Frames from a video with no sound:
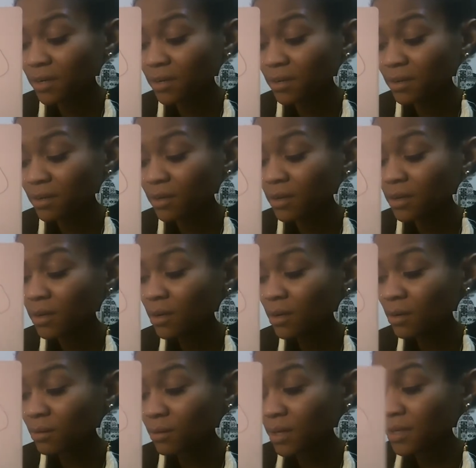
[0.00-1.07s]
head
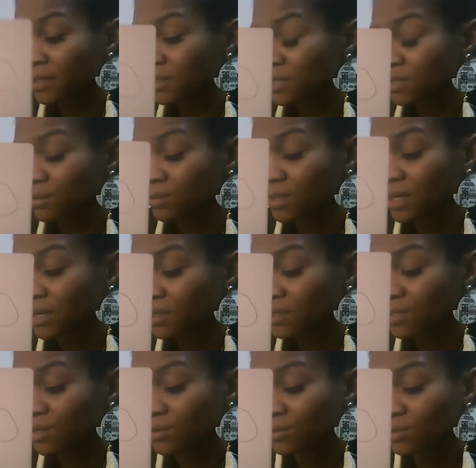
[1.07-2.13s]
right? So like I
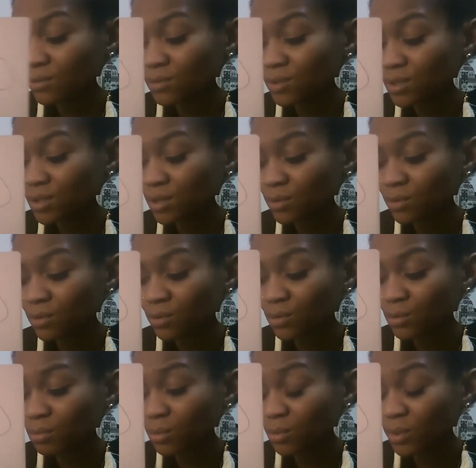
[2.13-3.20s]
told just told
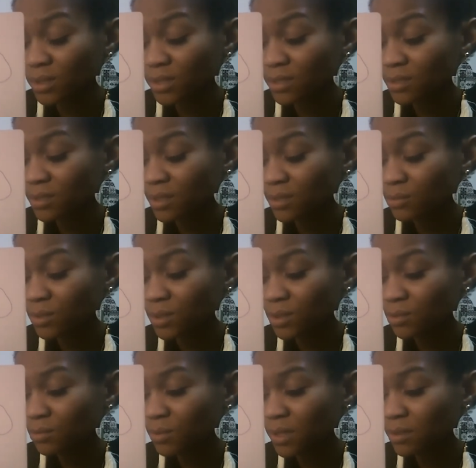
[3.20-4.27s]
group one, like when
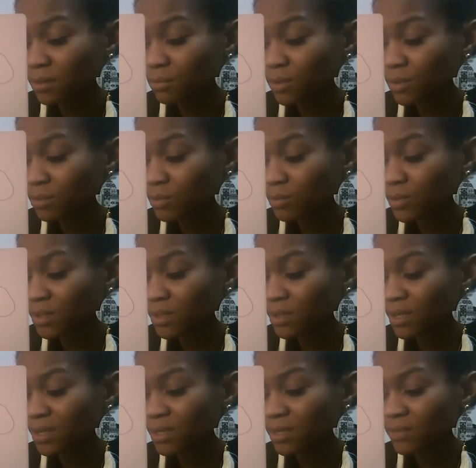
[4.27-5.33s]
you wake up in the morning,
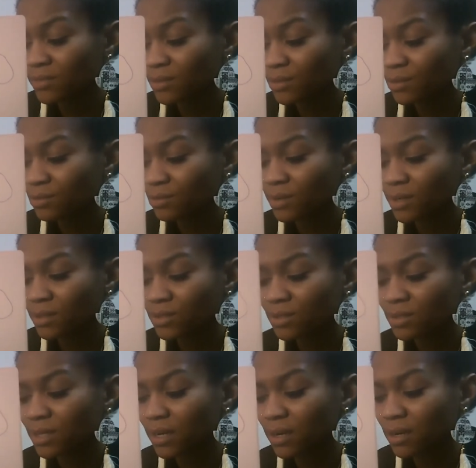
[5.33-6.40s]
like even throughout your
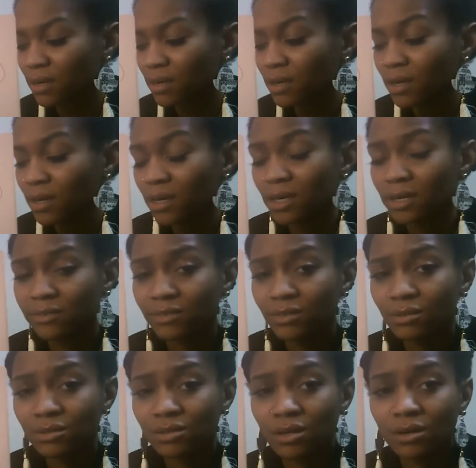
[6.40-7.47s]
day, if
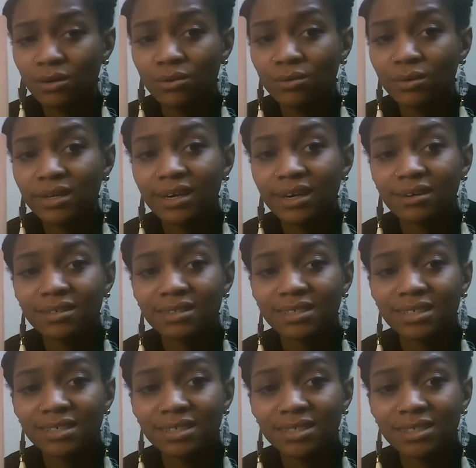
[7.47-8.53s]
you start going down a
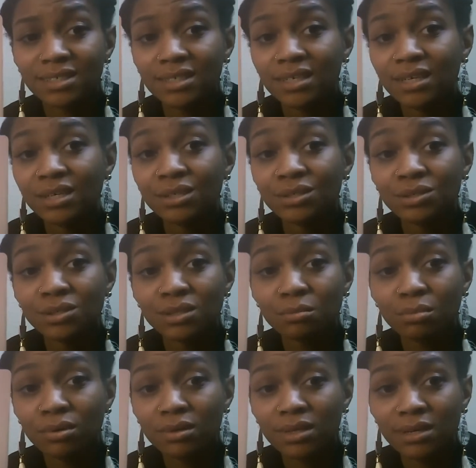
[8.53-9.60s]
tangent, you need to
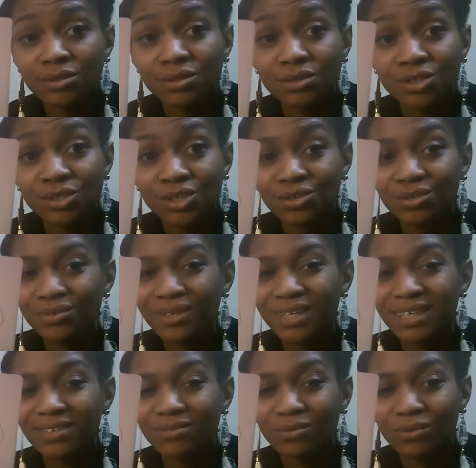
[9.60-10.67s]
pull out your journal
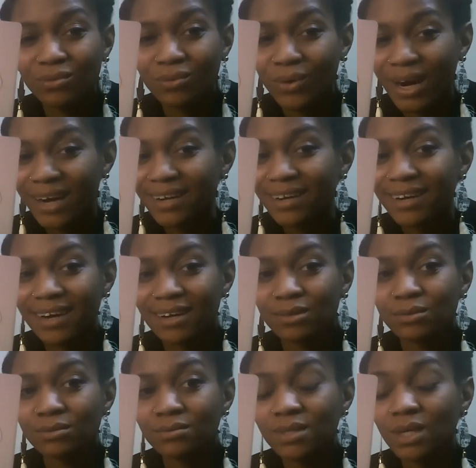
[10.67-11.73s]
and write it
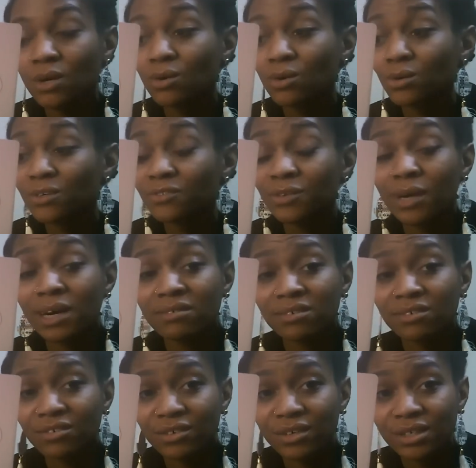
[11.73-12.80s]
out. Or if you have a
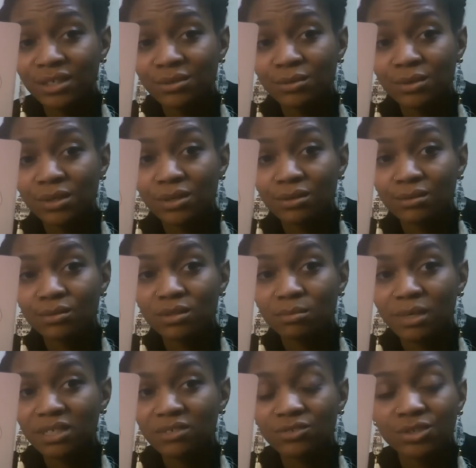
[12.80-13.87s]
friend who can hold
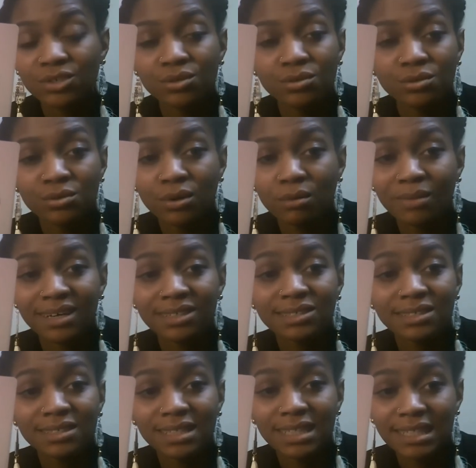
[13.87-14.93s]
space for you, who don't mind
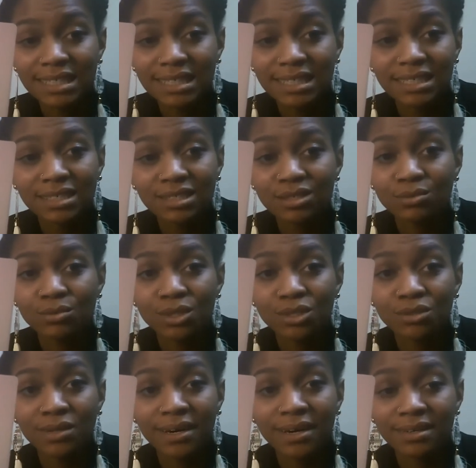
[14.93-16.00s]
just listening to what
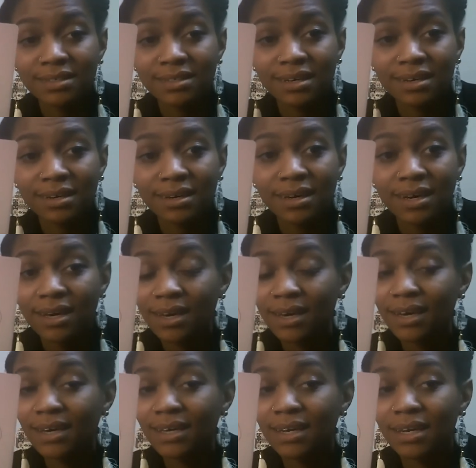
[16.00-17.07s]
you gotta say
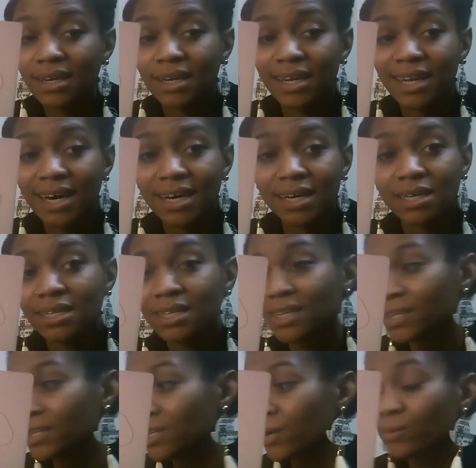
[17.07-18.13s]
and not
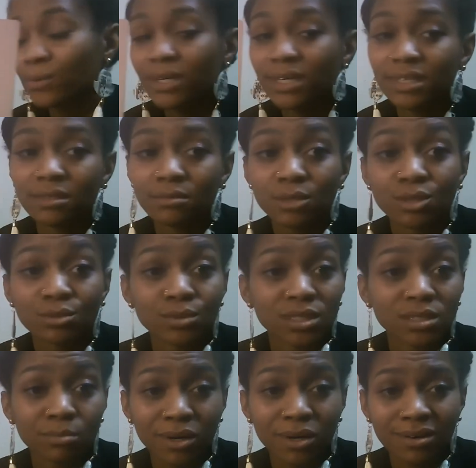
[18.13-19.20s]
and don't need them to
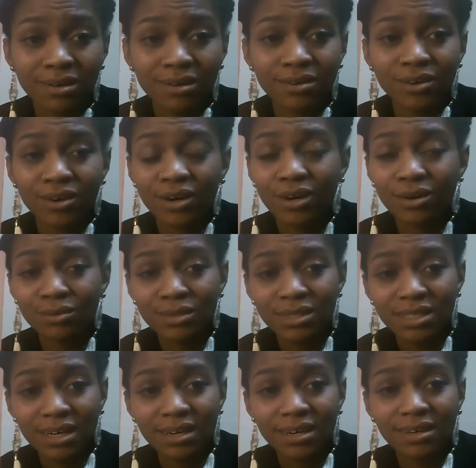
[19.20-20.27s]
respond or
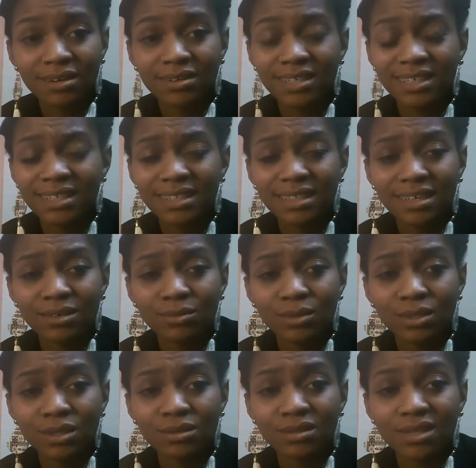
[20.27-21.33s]
co-sign or anything
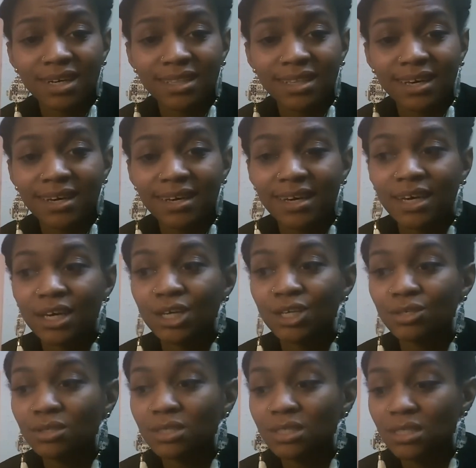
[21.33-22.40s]
with you like that,
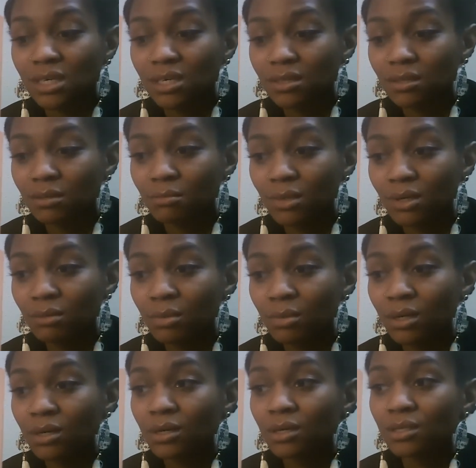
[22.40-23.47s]
you need to hit them up
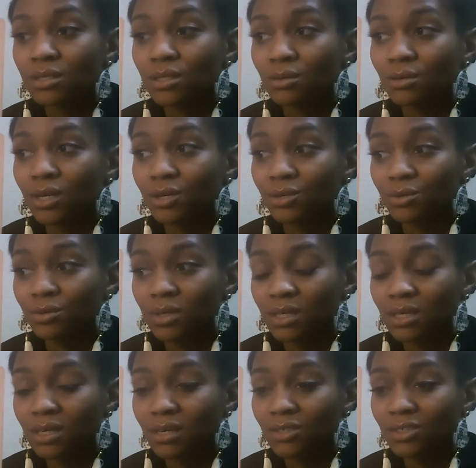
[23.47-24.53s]
so that you can
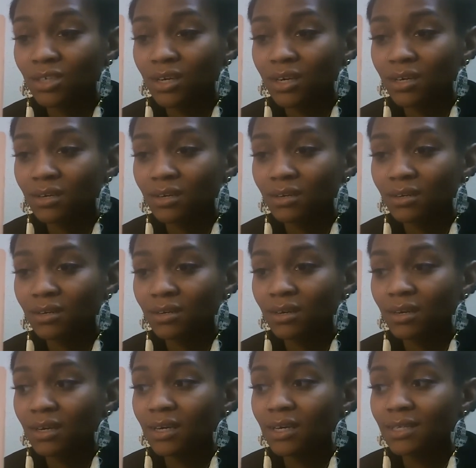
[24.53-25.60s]
get out your head
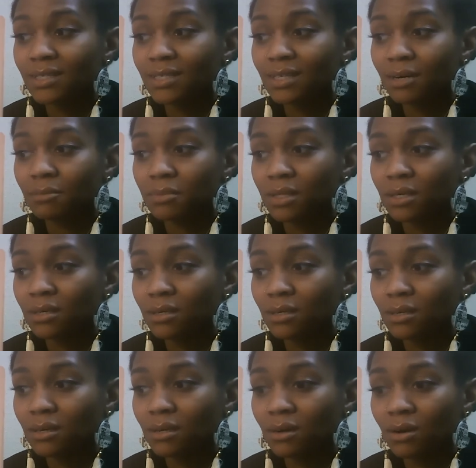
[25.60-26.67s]
and stop
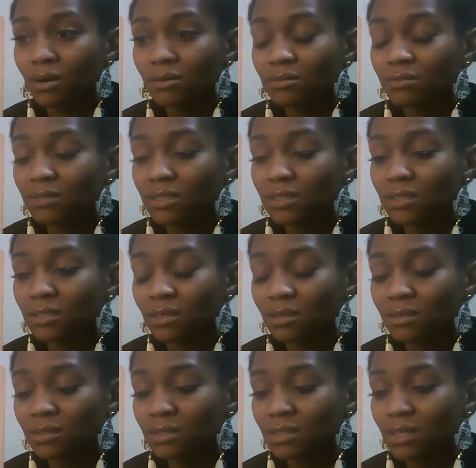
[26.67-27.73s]
thinking all of these
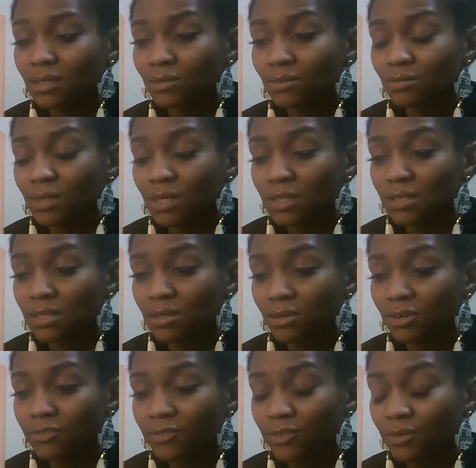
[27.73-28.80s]
thoughts that do not
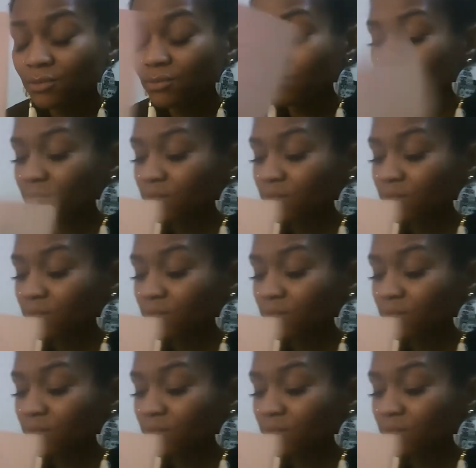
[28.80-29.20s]
serve you